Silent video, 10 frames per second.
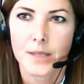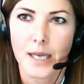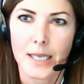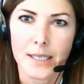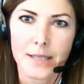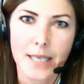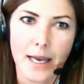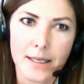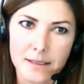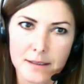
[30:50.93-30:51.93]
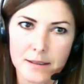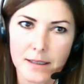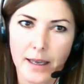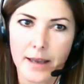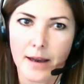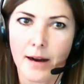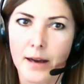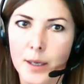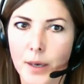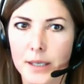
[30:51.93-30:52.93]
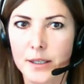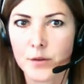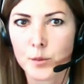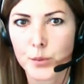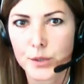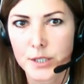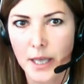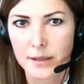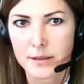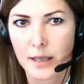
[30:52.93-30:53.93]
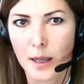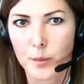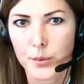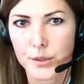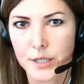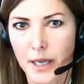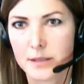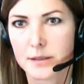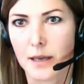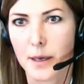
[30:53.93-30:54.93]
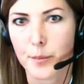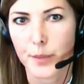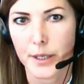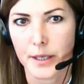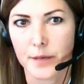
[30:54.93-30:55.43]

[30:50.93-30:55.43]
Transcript: And in the end, AI might even help protect IP.